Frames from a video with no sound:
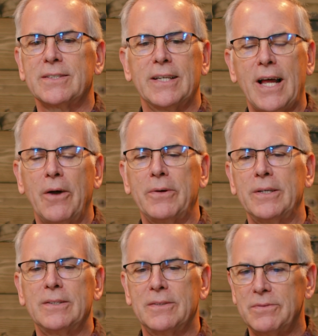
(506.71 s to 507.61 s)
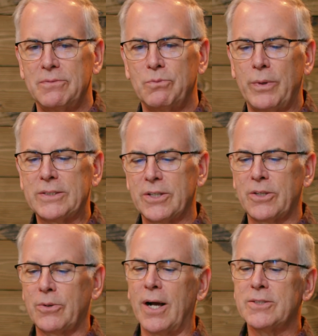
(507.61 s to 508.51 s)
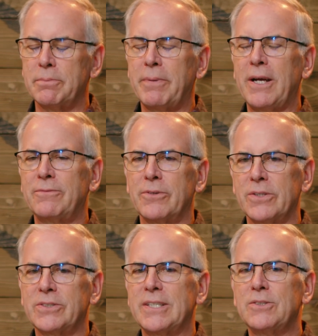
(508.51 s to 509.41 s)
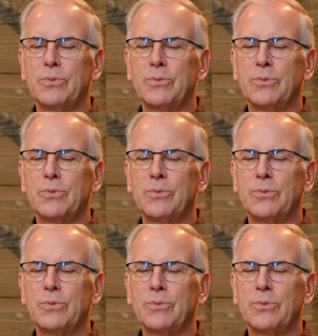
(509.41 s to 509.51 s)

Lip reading: and how He went to the cross and paid for their sins.